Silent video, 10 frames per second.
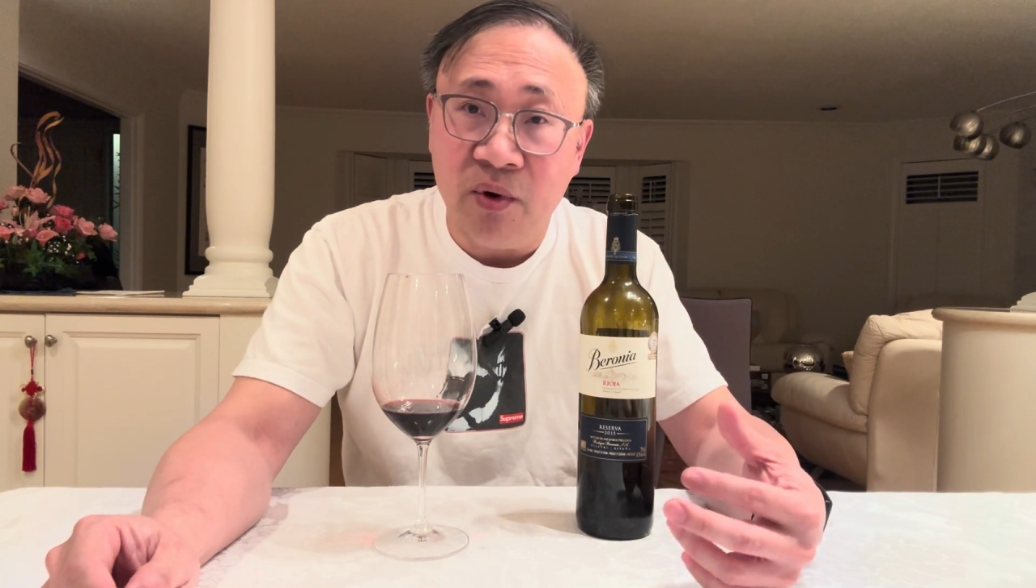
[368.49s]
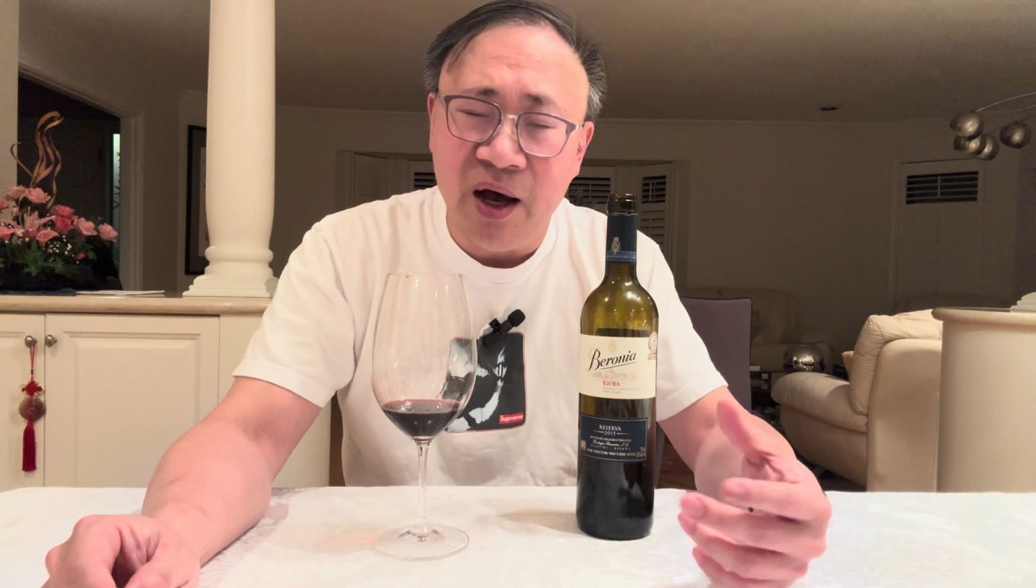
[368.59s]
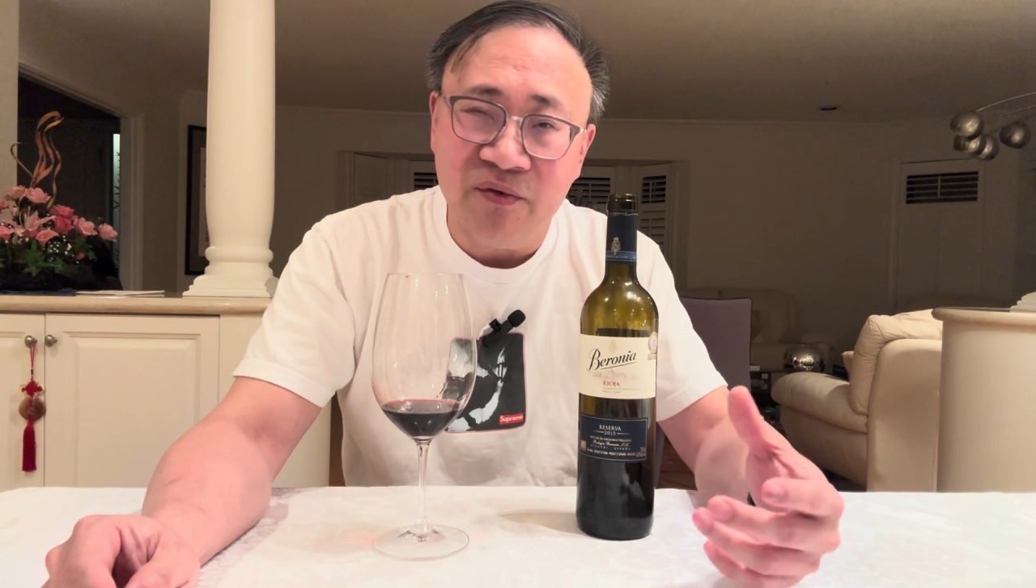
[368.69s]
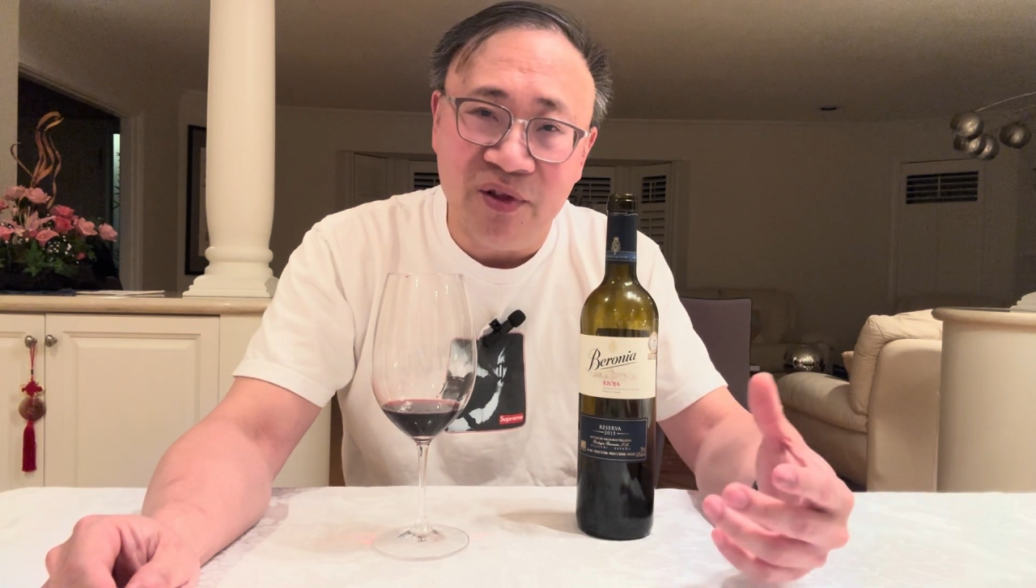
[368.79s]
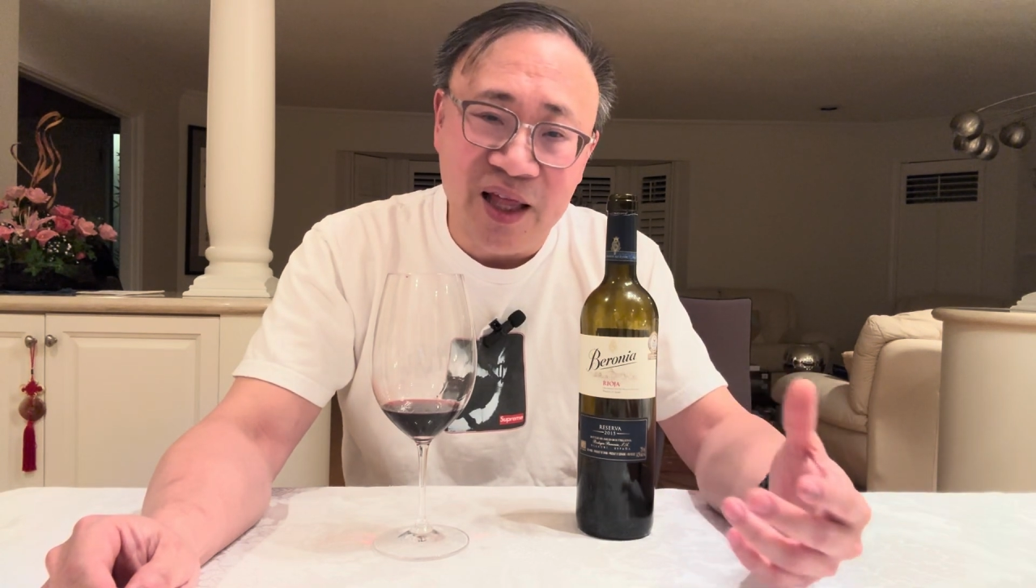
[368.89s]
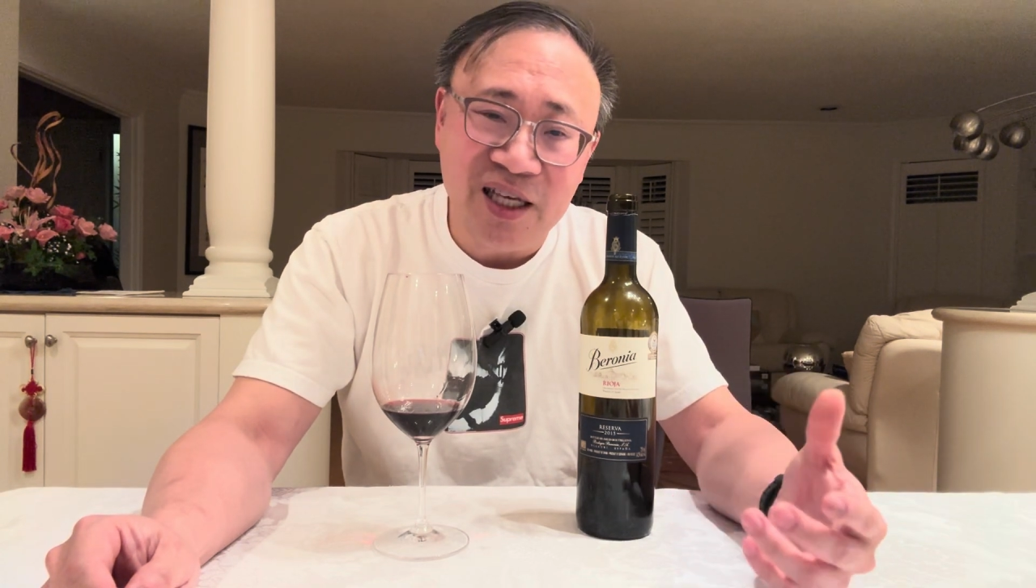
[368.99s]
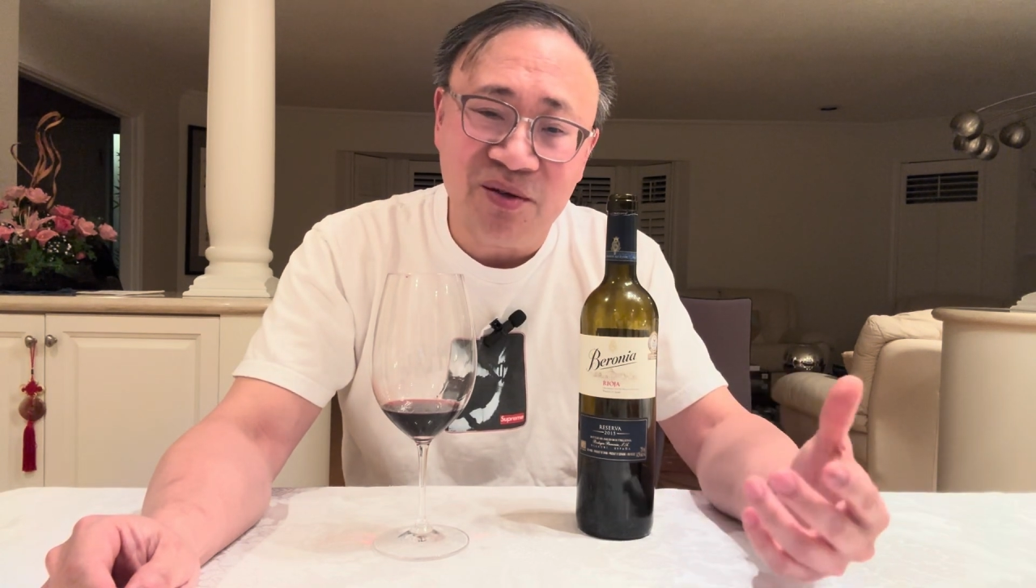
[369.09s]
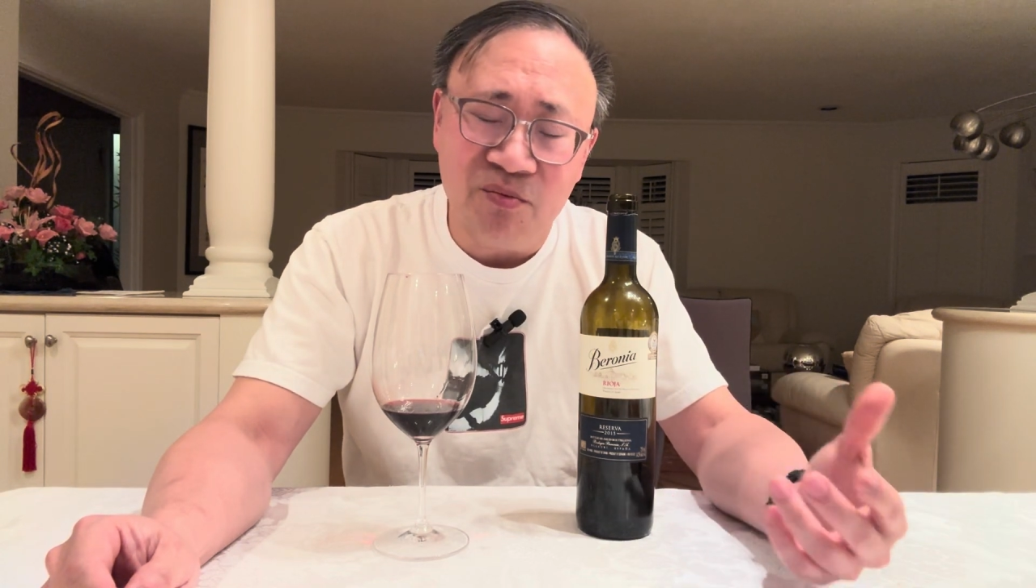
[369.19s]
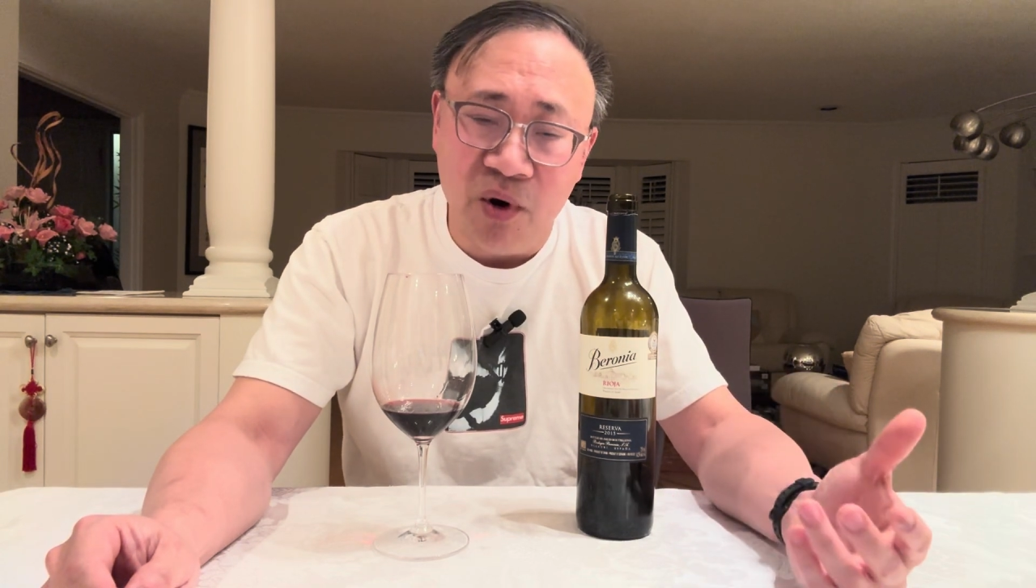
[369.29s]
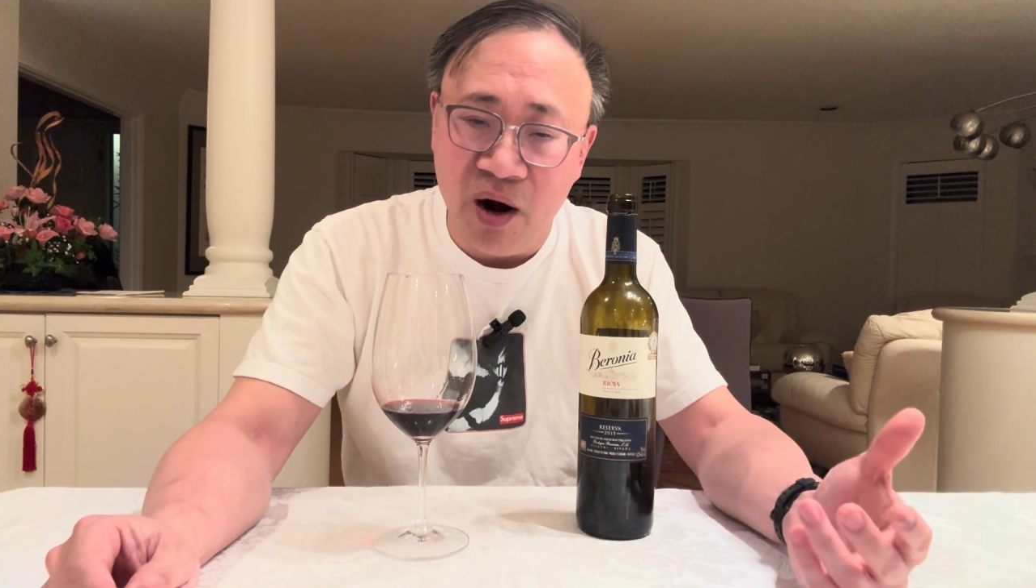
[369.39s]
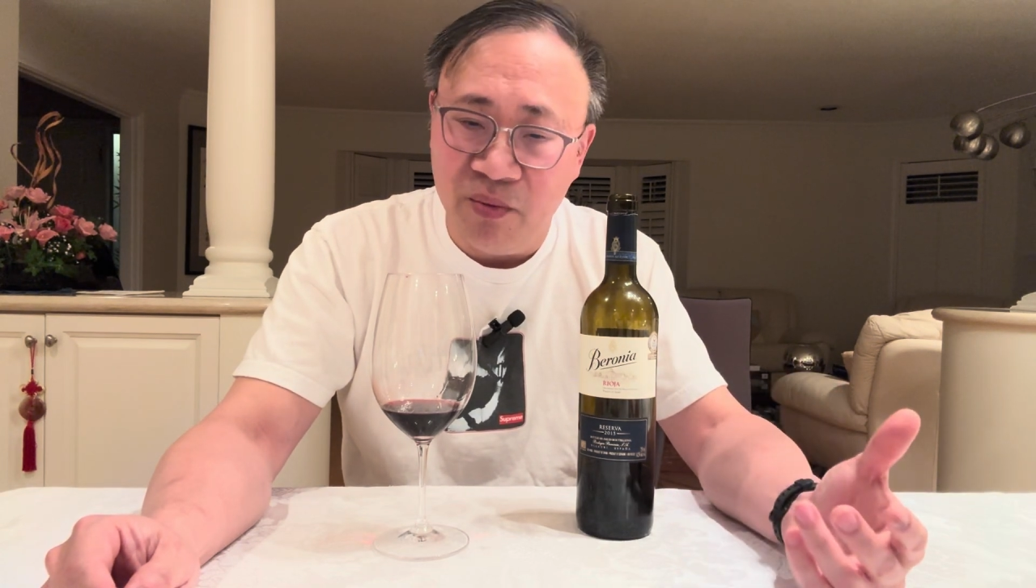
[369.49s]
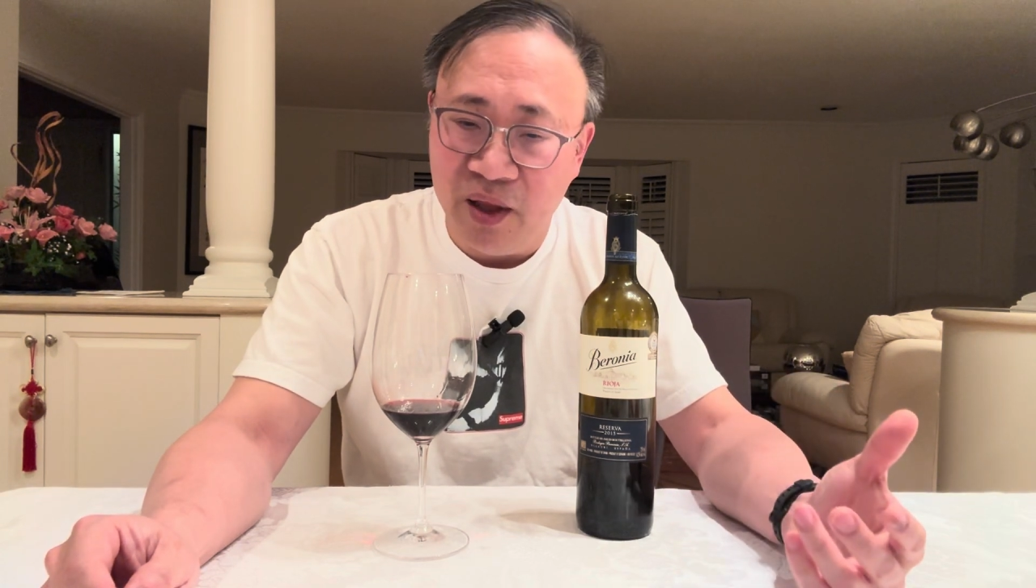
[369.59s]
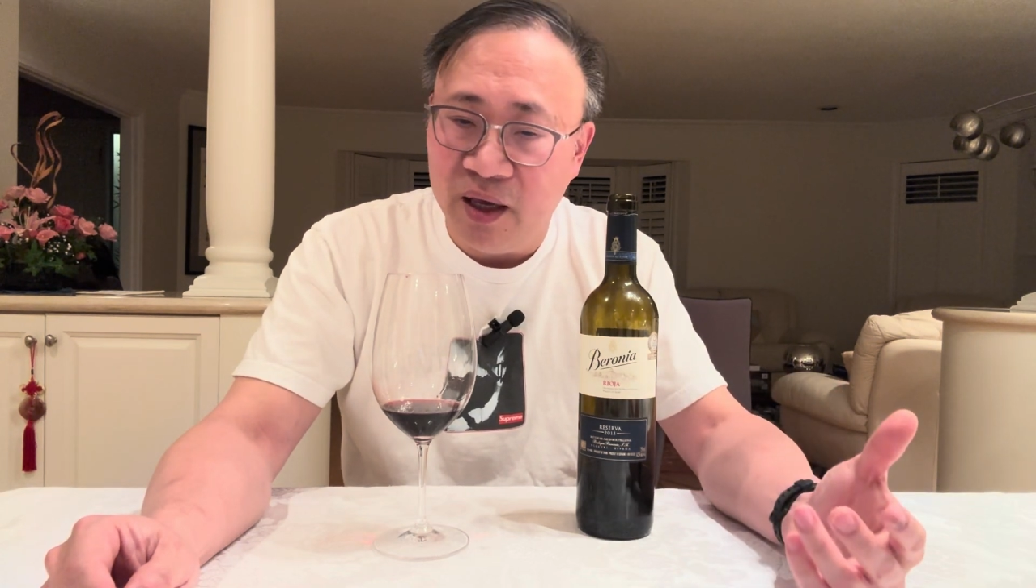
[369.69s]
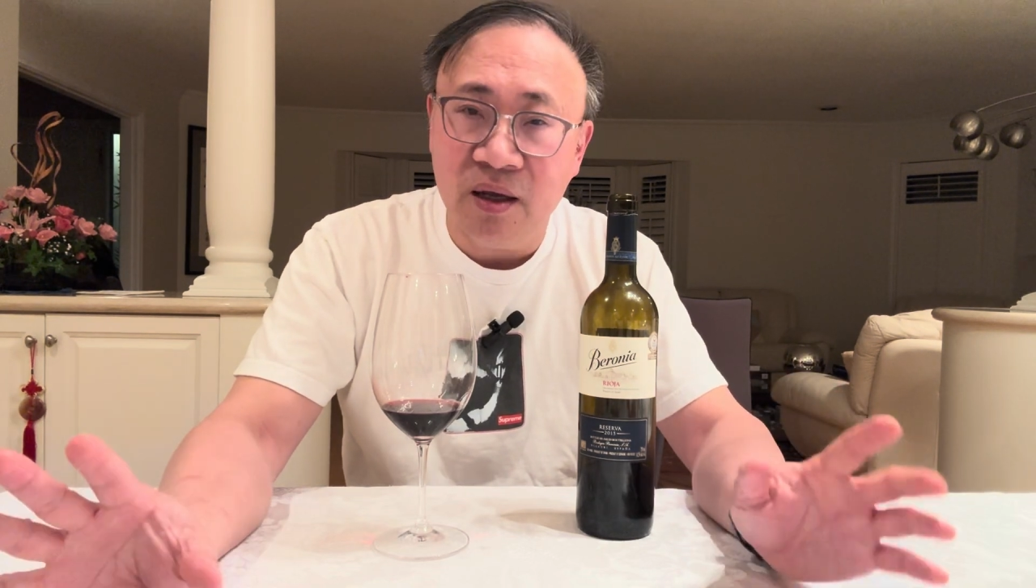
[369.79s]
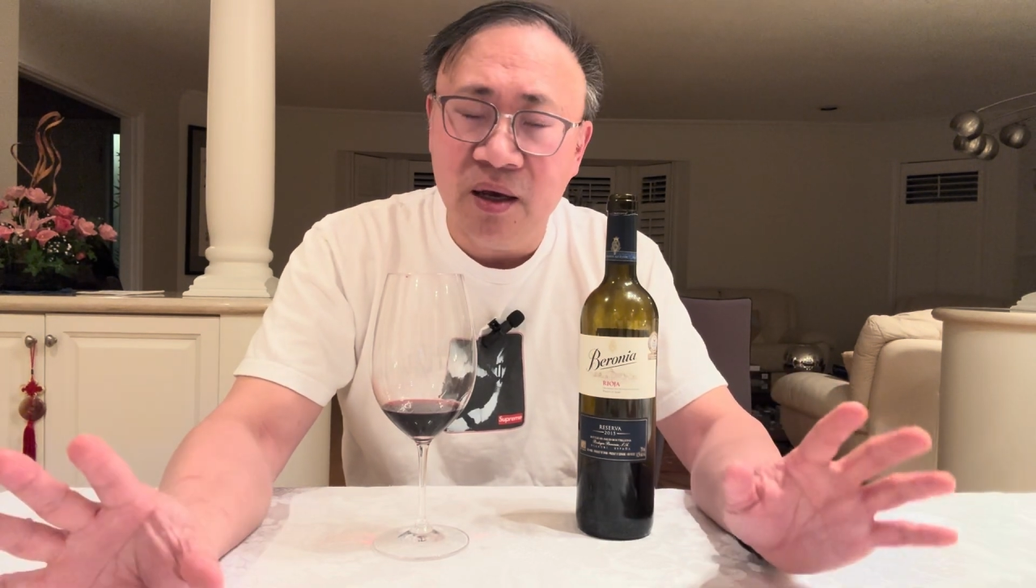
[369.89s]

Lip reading: have less marbling.